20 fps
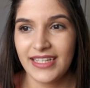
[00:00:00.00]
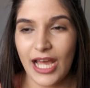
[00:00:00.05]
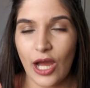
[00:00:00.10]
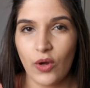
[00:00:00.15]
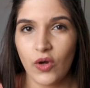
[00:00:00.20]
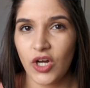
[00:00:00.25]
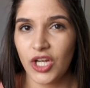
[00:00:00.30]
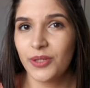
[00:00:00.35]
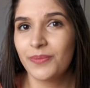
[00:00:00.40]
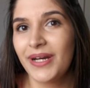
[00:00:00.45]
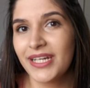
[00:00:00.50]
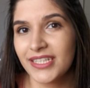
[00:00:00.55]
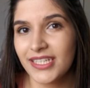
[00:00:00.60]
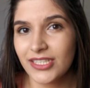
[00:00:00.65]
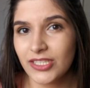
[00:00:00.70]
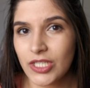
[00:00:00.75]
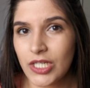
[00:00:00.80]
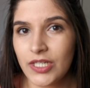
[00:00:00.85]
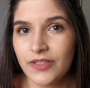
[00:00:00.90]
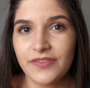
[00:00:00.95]
Now, on my
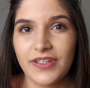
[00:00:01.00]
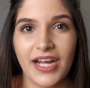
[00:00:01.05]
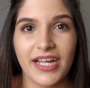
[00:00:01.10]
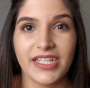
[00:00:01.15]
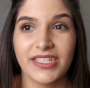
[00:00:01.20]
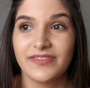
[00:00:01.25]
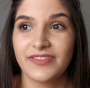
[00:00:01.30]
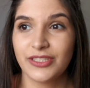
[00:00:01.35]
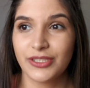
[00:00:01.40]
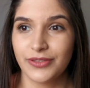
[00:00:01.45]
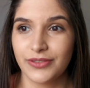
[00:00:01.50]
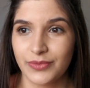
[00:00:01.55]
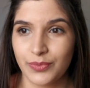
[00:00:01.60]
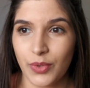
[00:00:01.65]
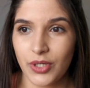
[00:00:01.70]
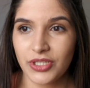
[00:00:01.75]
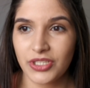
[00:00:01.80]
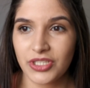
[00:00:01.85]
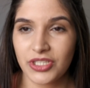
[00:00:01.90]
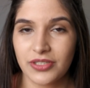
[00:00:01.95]
days off, I never use
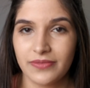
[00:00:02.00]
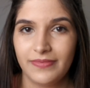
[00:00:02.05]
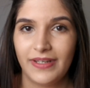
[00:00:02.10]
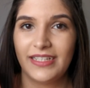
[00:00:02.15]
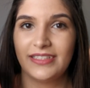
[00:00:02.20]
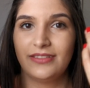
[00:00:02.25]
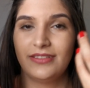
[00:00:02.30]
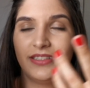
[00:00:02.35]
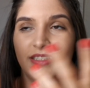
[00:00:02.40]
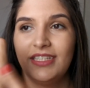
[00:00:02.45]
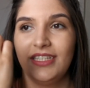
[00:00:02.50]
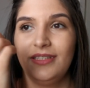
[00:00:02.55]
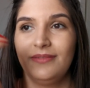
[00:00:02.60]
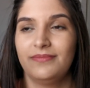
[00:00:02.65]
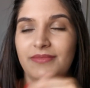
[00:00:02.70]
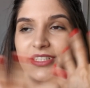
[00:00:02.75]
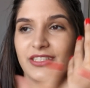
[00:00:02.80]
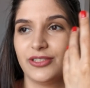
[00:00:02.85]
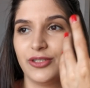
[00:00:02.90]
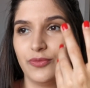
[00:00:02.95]
watch. As you
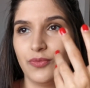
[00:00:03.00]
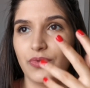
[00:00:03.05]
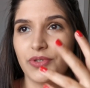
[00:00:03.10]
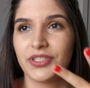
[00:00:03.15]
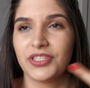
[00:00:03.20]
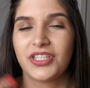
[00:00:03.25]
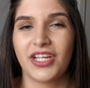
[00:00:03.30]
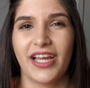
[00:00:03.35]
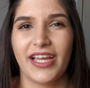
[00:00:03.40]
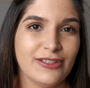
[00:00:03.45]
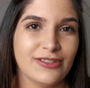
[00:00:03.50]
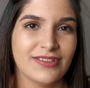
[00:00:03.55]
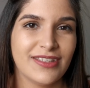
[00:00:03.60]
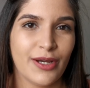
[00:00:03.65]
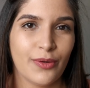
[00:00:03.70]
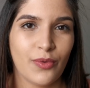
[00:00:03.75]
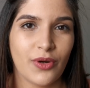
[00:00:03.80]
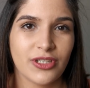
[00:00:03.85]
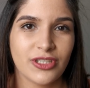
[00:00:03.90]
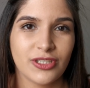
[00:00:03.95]
see, there's no watch. I use
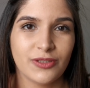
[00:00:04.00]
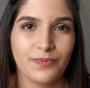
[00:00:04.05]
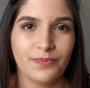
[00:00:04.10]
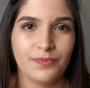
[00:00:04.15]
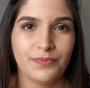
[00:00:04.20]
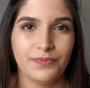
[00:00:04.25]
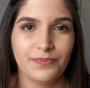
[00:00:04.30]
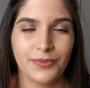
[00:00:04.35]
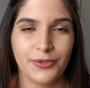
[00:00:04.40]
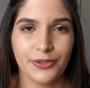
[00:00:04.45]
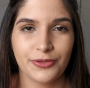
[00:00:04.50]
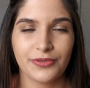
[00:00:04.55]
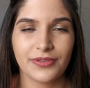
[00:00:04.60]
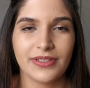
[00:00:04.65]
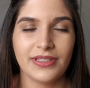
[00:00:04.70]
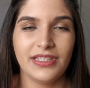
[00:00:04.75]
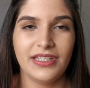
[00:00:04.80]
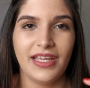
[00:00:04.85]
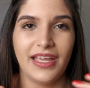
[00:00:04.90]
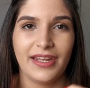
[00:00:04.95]
that watch
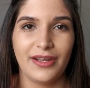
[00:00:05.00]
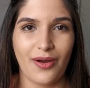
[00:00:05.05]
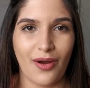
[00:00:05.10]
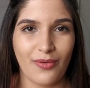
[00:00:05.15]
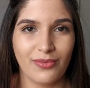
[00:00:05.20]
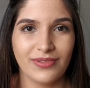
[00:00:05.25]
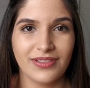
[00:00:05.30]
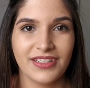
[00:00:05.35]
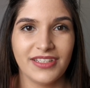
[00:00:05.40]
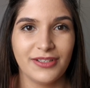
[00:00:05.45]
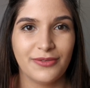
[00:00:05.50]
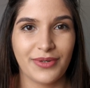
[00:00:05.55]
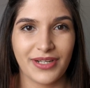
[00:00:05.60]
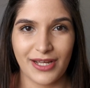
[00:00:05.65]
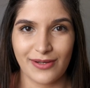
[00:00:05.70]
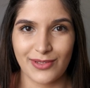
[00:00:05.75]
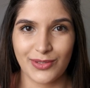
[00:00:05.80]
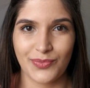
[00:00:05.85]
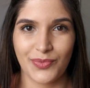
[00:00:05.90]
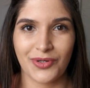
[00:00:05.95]
purely and only
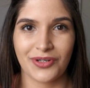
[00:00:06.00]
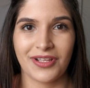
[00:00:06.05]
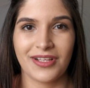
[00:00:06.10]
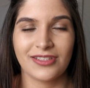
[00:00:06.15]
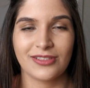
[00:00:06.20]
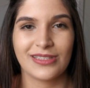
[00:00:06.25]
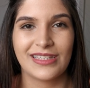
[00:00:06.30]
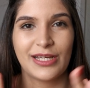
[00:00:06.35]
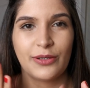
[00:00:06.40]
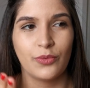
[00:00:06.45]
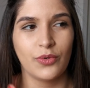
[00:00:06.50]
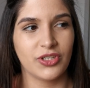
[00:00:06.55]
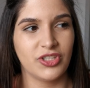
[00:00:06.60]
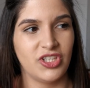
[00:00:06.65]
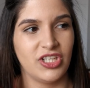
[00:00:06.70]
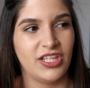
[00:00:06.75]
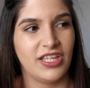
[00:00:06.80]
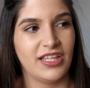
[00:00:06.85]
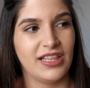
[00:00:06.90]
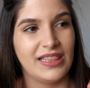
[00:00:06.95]
when I was working. So that
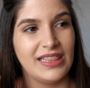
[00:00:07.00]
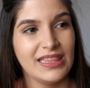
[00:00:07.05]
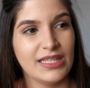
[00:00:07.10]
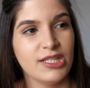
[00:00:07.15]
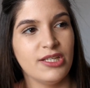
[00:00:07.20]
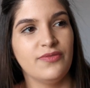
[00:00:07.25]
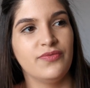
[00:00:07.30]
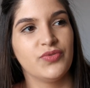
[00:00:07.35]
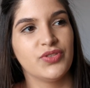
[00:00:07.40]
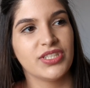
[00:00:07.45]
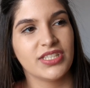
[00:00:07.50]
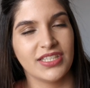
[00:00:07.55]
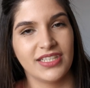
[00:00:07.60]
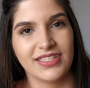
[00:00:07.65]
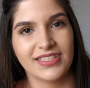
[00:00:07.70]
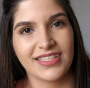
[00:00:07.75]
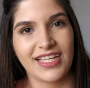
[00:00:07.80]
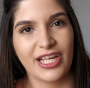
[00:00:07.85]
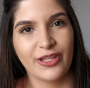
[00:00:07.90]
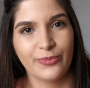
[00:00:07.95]
watch lives
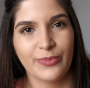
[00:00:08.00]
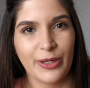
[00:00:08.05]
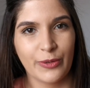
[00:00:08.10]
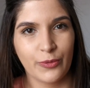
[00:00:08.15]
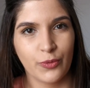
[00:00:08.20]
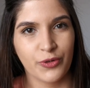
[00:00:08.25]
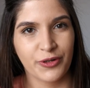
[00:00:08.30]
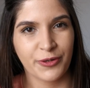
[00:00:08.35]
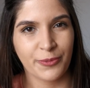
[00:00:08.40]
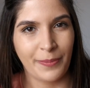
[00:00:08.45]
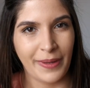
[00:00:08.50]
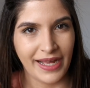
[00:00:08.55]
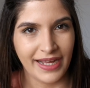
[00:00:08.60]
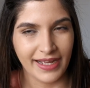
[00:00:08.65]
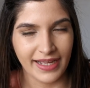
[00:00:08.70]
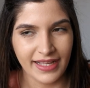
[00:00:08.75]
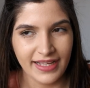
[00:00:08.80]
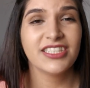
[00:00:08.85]
inside my work bag.